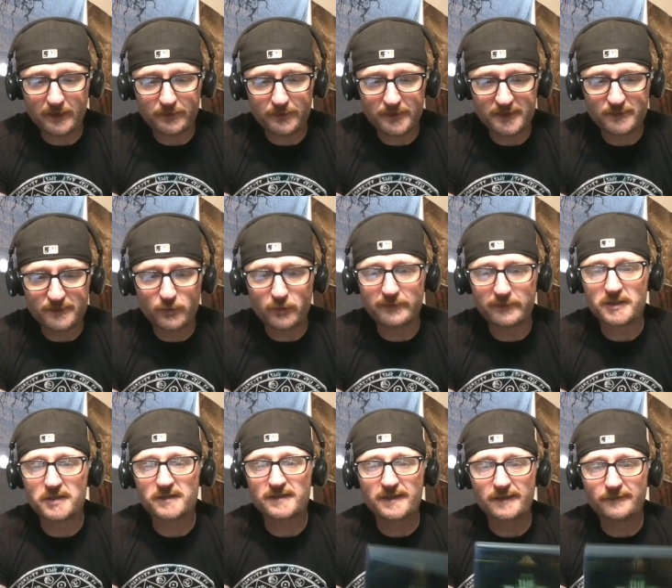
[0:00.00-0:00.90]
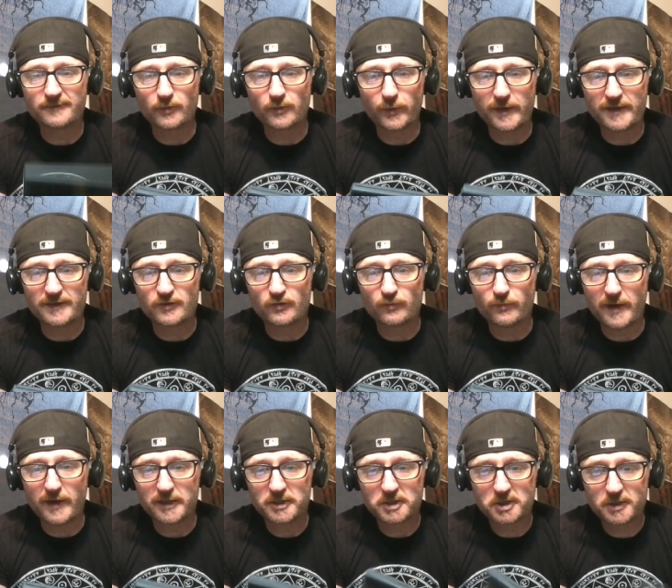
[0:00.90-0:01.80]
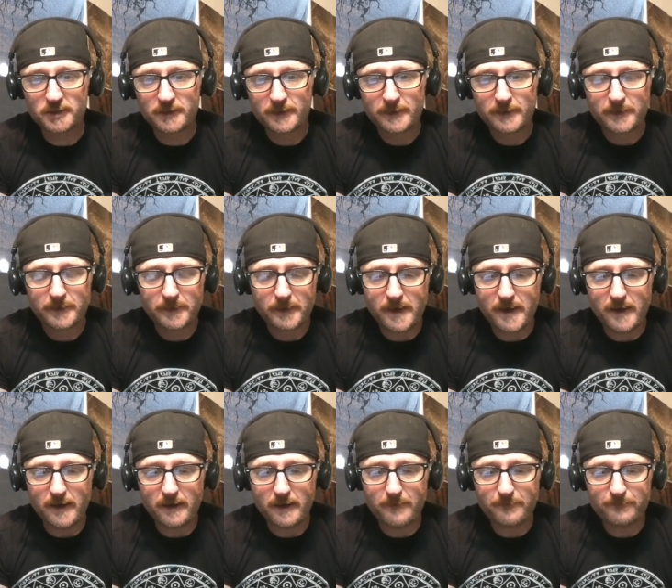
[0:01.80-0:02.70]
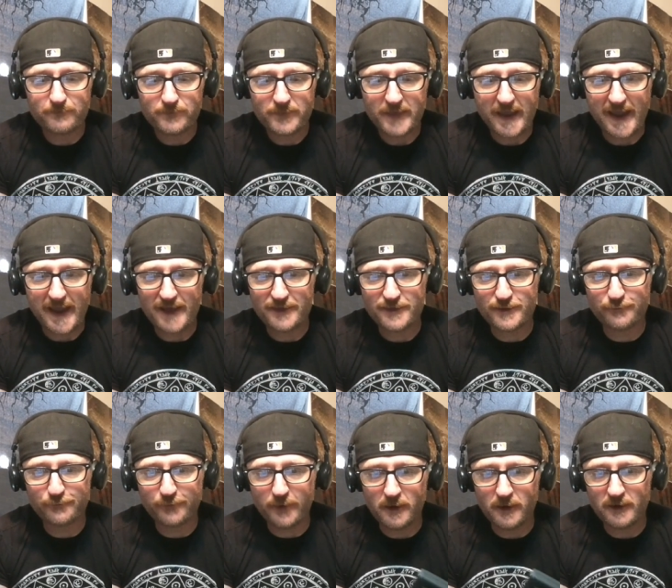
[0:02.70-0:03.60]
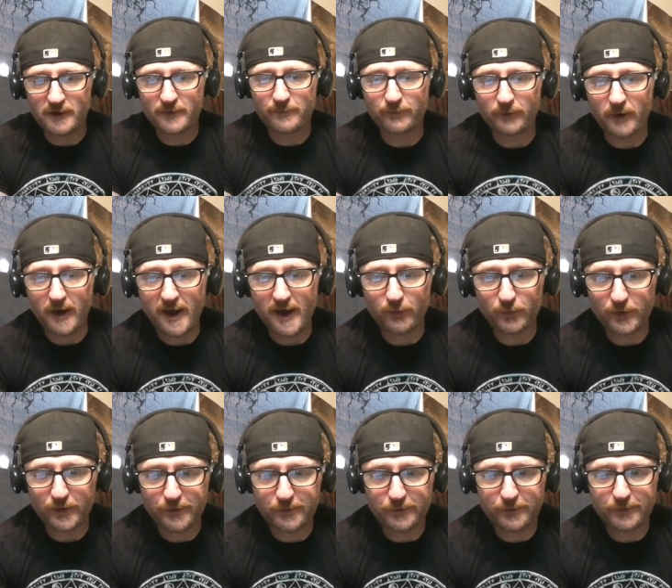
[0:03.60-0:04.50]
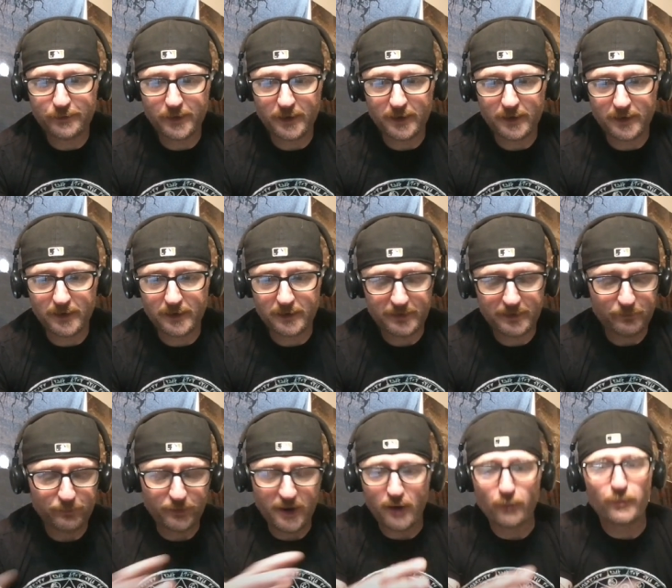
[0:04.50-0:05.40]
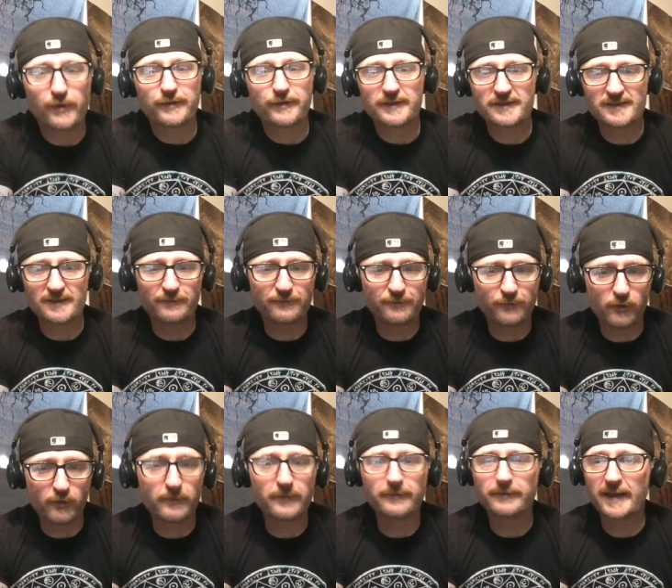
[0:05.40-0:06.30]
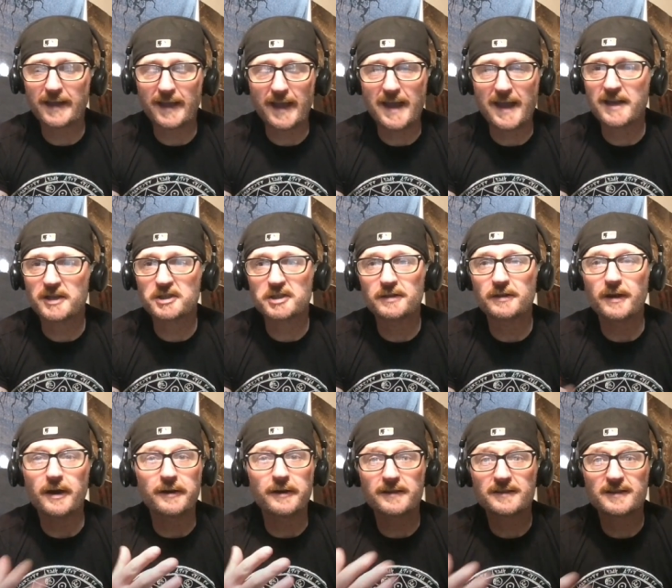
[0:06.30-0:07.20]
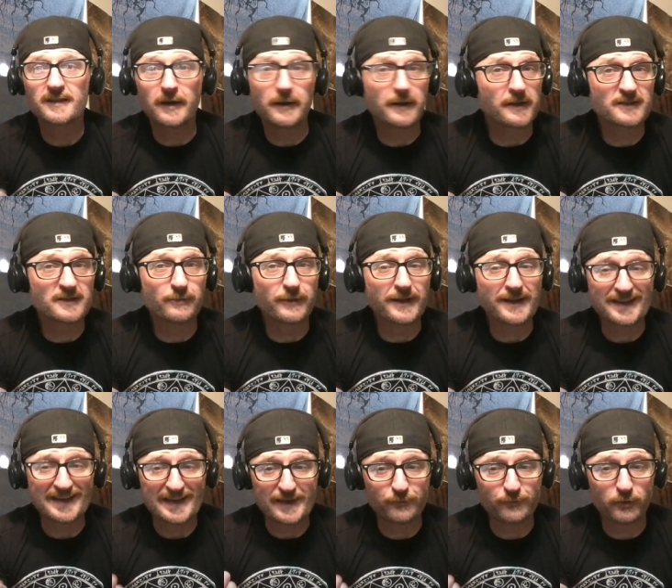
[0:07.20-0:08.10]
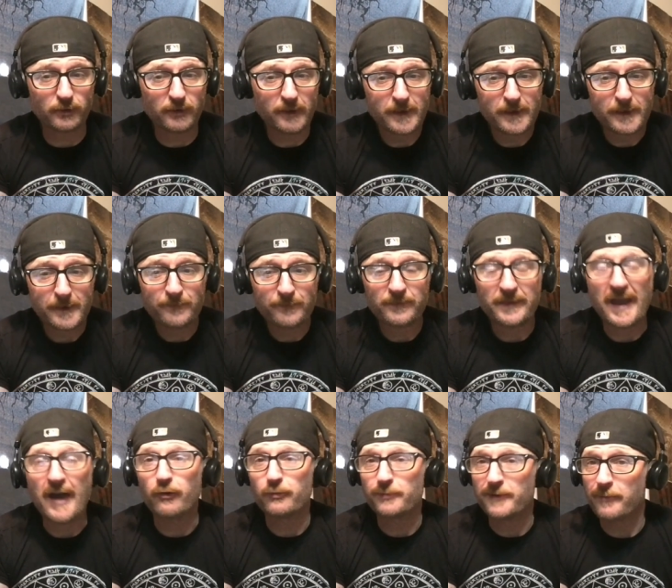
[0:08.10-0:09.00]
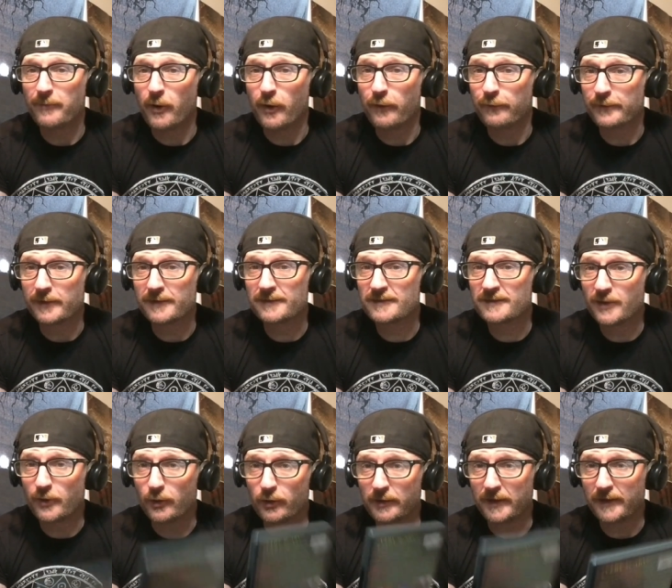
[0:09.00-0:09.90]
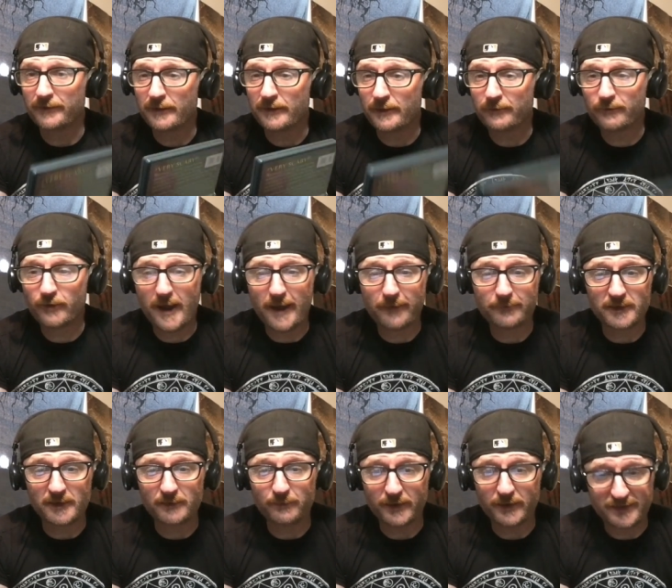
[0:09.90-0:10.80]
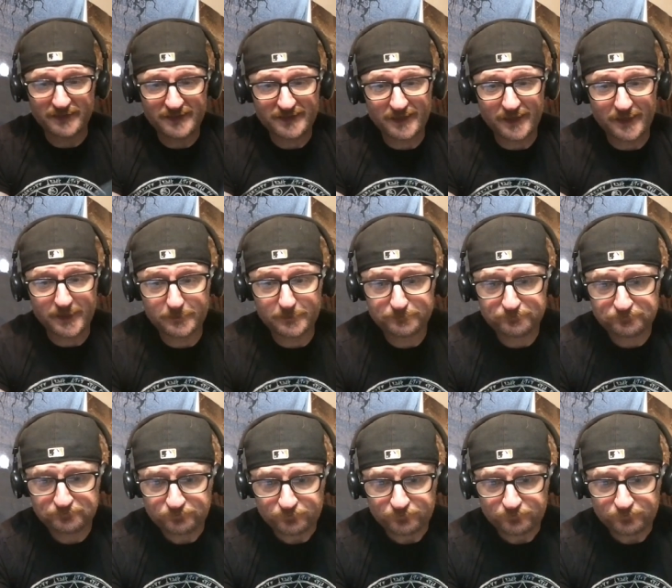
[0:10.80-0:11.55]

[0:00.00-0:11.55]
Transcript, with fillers: this movie just gives away too much. Um, had the fog brought with uh, brought with it some form of like ancient unexplained evil, that would be perfect, totally Lovecraftian. But instead,